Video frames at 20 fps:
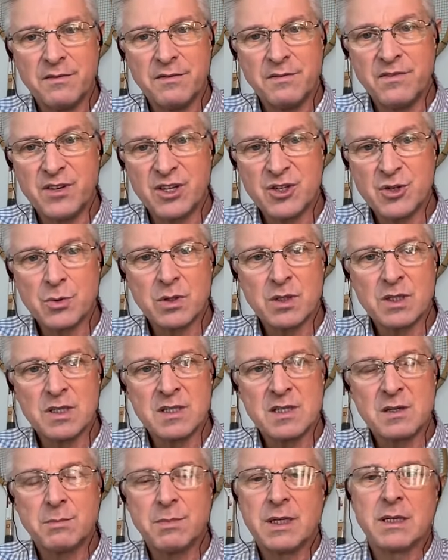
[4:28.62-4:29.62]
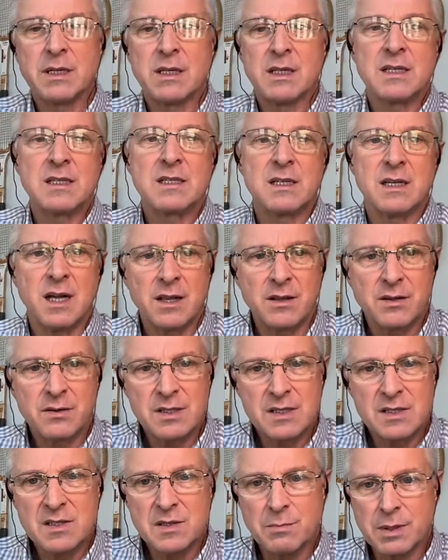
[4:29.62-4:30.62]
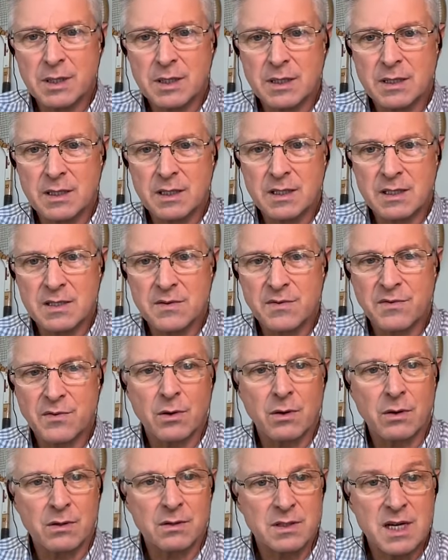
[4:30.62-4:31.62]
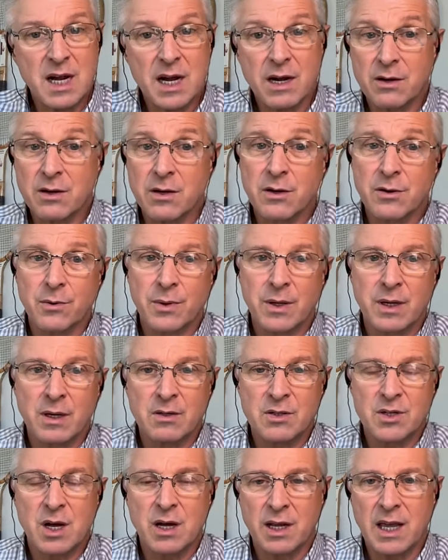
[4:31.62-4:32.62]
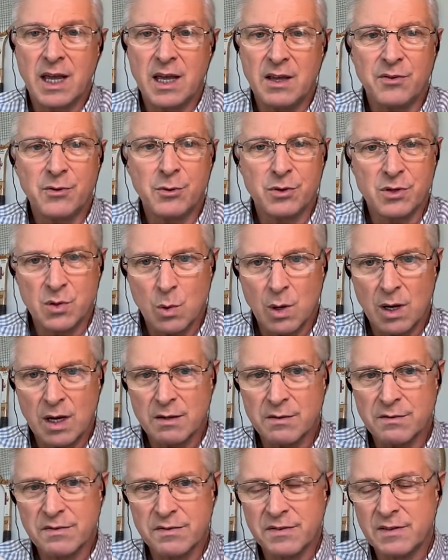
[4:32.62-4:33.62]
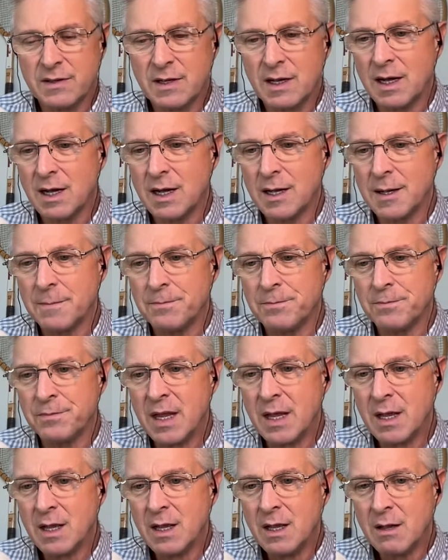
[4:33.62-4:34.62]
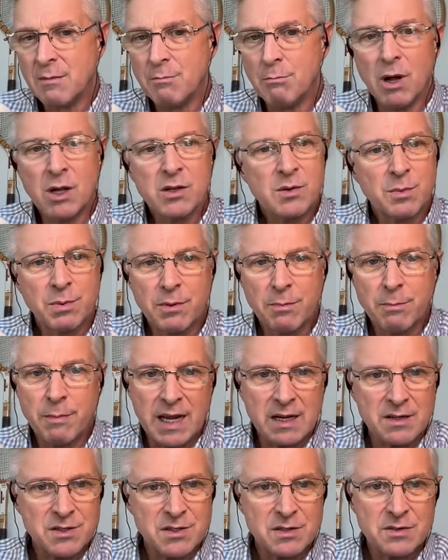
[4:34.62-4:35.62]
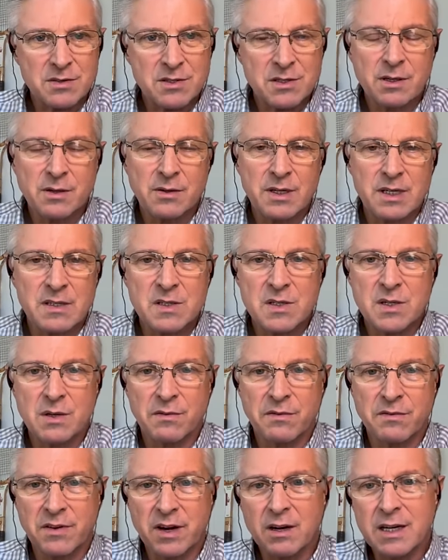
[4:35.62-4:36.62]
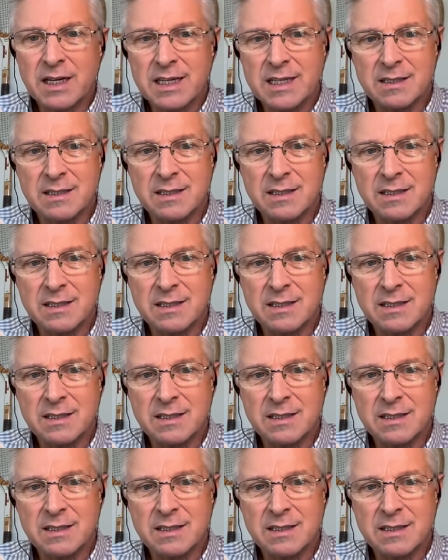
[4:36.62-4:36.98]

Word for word: visual disabilities and other disabilities for her entire career, taught K through 12, multiple master's degrees. So very,